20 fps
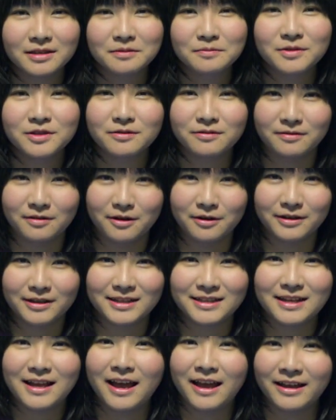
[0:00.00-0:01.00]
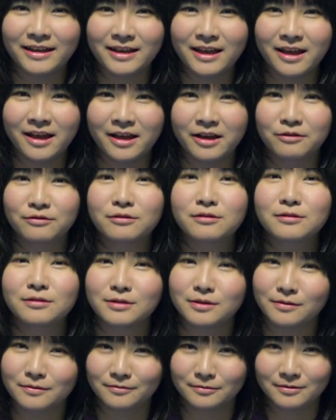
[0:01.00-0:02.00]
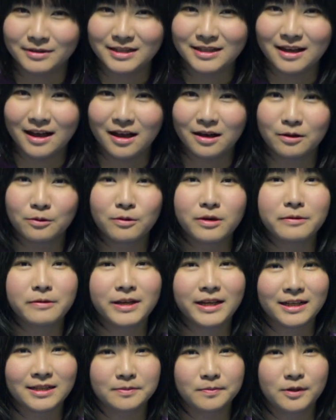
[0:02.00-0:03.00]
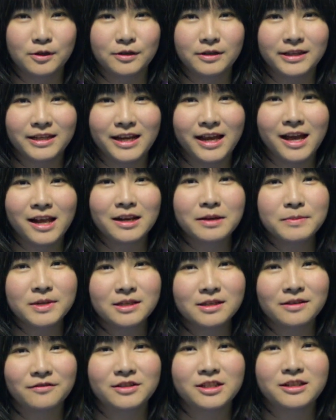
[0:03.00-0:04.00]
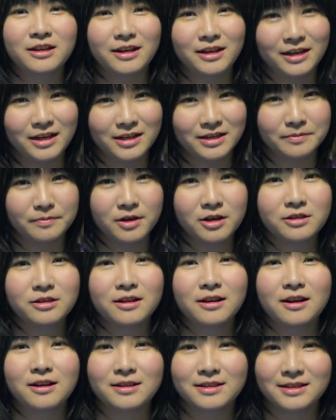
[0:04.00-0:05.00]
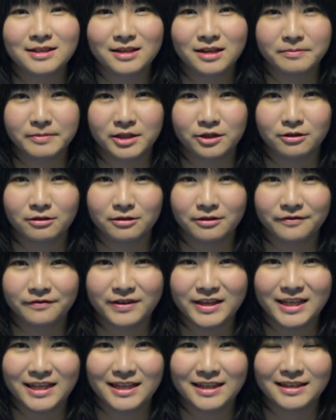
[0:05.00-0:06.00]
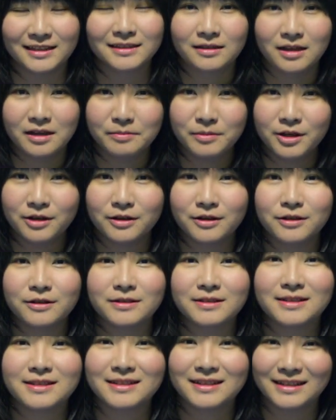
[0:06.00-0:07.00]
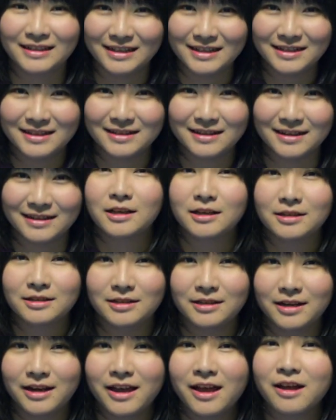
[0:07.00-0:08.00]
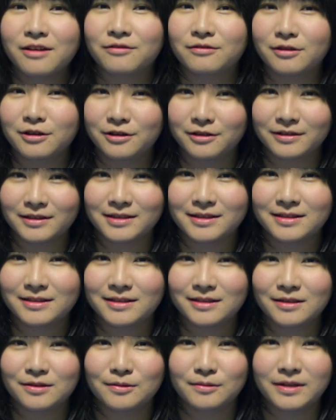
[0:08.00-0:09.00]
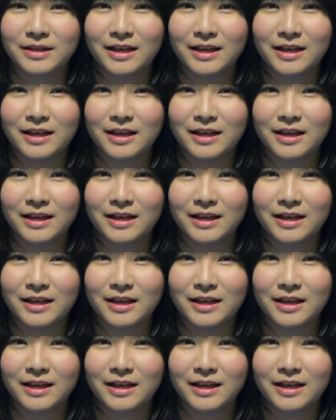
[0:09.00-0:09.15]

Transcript: to RoWX, aka Rules of Wuxia, where we explore the elements of Chinese martial arts cinematography. I'm your host, Lisa. Today on RoWX, we